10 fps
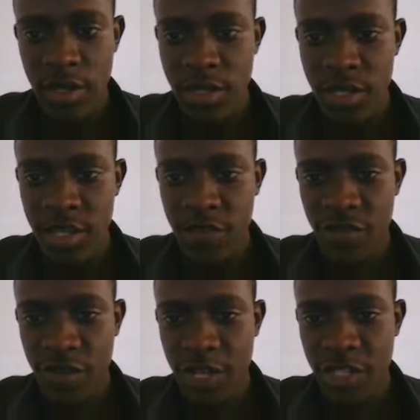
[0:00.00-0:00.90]
this case, if
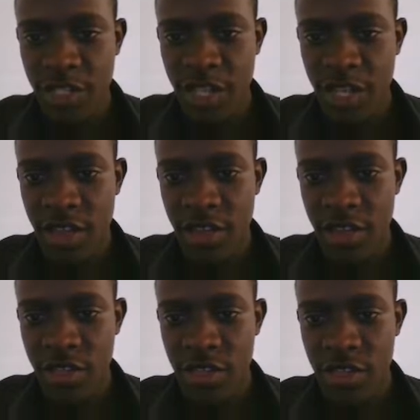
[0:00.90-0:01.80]
the max length
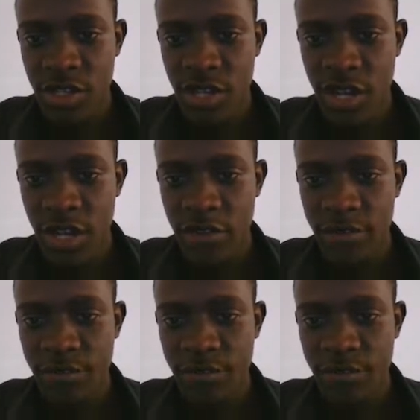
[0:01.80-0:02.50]
is uh,